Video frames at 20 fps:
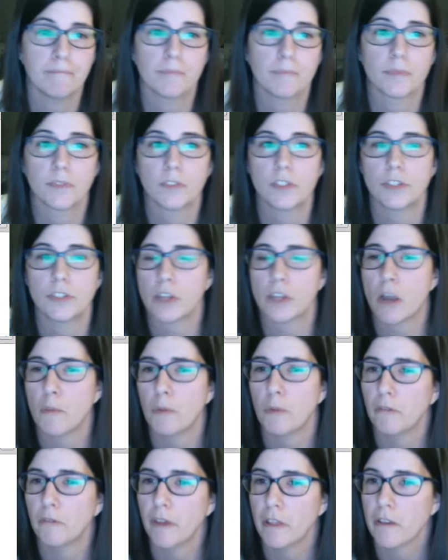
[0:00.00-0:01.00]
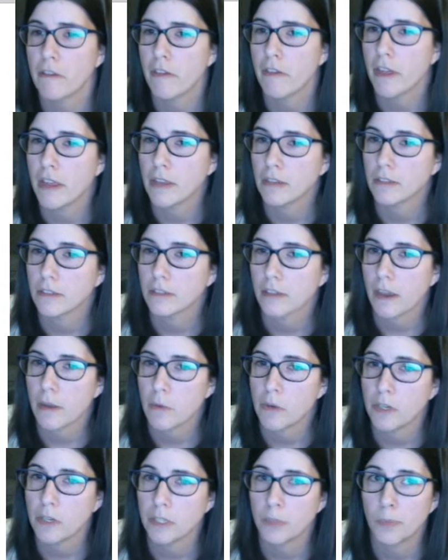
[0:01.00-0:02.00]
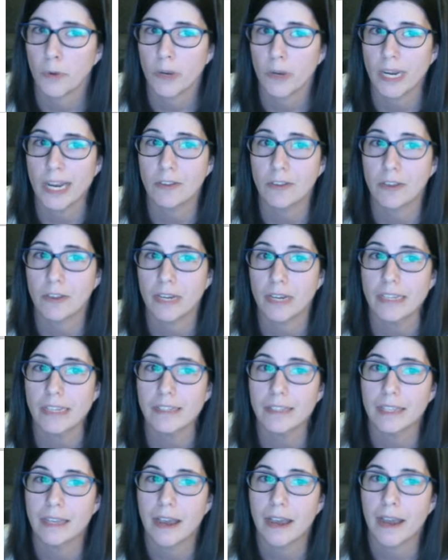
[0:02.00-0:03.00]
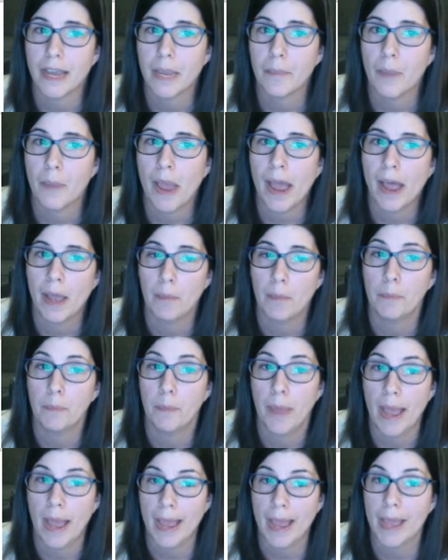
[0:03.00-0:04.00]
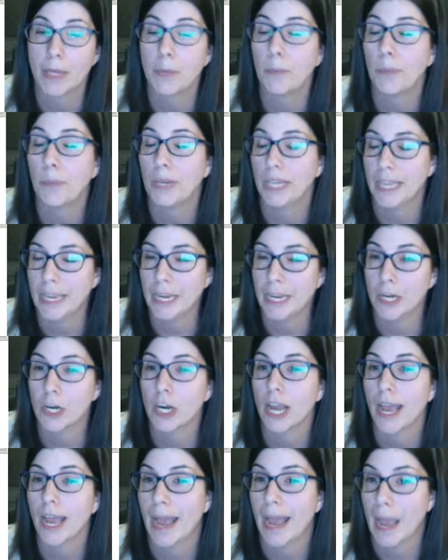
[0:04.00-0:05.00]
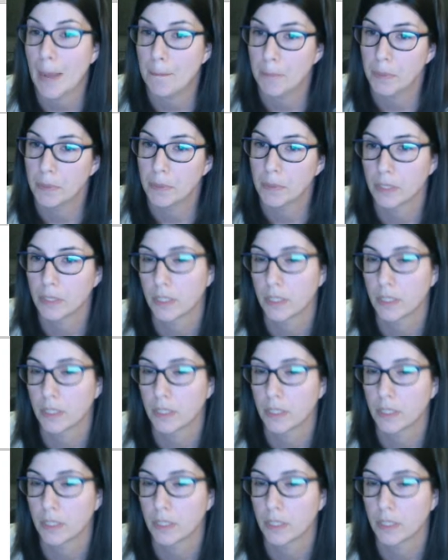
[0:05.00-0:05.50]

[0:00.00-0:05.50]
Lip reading: Just a couple of other things I wanted to point out. There is an iPad player app.